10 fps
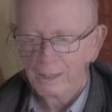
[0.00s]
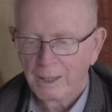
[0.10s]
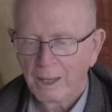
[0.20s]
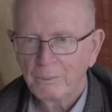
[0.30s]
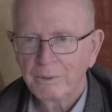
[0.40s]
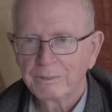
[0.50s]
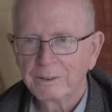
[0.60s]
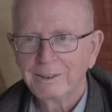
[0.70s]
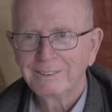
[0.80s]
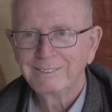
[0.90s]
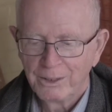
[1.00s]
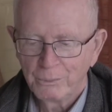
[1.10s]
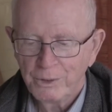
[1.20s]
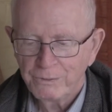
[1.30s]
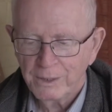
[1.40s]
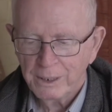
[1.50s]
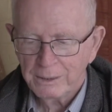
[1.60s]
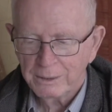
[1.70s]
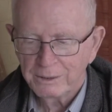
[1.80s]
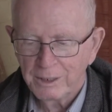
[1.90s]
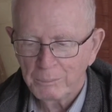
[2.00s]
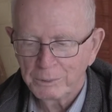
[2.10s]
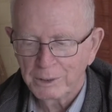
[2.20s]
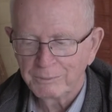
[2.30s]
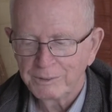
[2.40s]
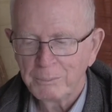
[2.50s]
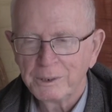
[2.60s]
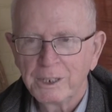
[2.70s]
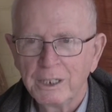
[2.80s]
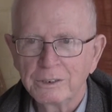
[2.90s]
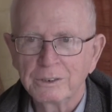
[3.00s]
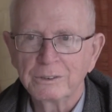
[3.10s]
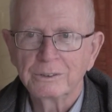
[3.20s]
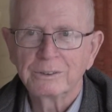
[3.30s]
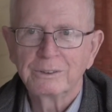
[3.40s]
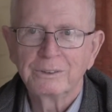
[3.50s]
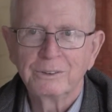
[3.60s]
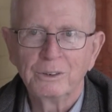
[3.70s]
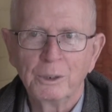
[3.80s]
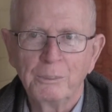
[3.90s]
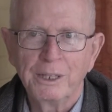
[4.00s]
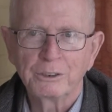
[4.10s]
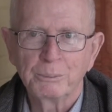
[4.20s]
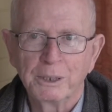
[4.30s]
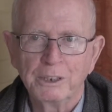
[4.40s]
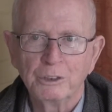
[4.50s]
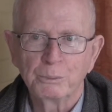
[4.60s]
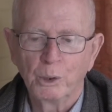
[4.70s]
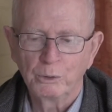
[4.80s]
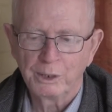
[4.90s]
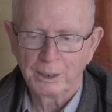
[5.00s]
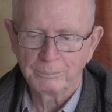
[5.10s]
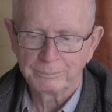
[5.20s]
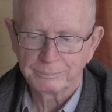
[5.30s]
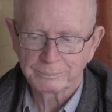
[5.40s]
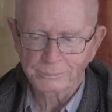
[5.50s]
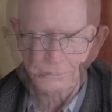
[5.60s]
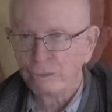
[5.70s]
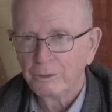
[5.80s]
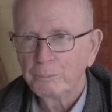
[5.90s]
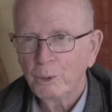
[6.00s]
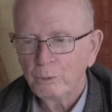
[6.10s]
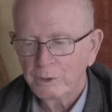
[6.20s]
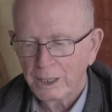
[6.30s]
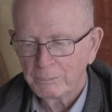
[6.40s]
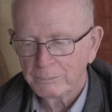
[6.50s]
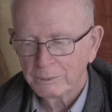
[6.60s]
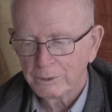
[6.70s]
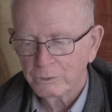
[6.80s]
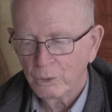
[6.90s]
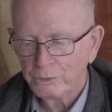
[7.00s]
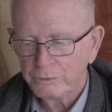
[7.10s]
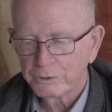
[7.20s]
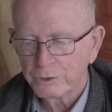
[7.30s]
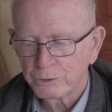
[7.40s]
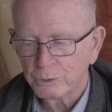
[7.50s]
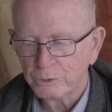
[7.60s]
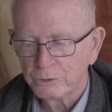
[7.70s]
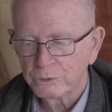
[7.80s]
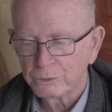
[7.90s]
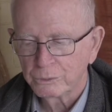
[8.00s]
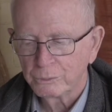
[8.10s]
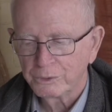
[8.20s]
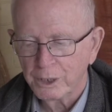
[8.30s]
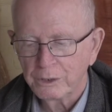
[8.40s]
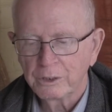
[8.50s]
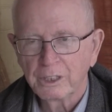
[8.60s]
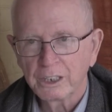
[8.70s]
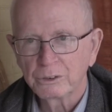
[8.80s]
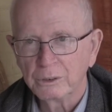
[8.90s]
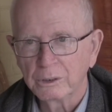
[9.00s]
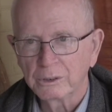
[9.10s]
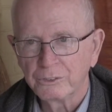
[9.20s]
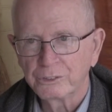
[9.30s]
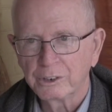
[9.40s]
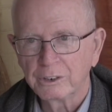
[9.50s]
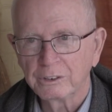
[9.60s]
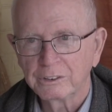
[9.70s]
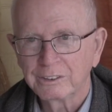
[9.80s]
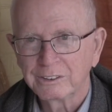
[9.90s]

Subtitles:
However, we find a number of limitations to the Best Buddies program. The program is only for students with intellectual concerns.